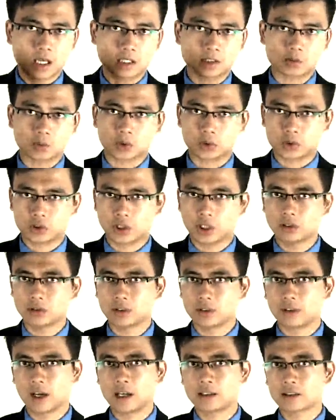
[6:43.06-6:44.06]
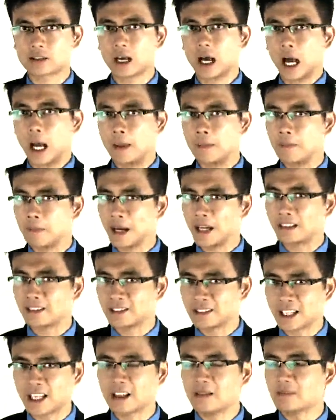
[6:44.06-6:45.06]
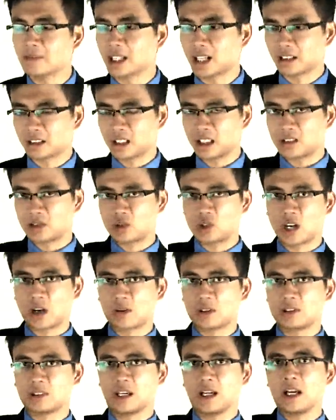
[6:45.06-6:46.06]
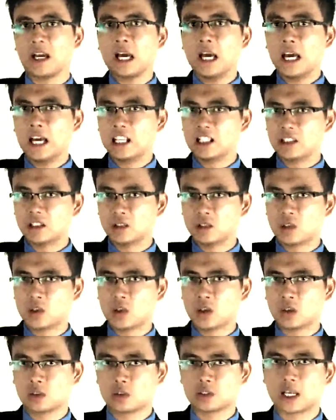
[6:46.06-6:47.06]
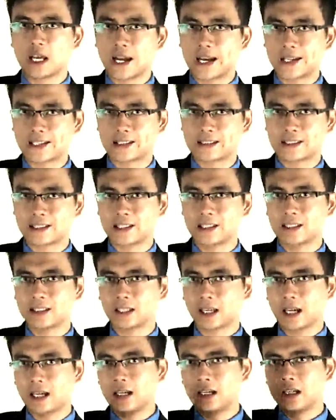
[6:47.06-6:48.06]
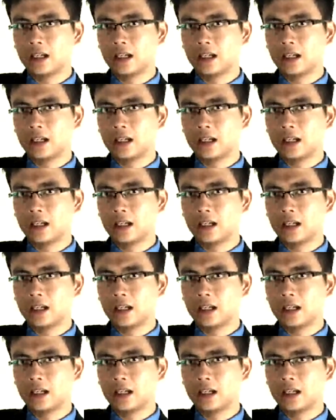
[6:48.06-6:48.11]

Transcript: As a result of that, I may deem that this charity is not acting,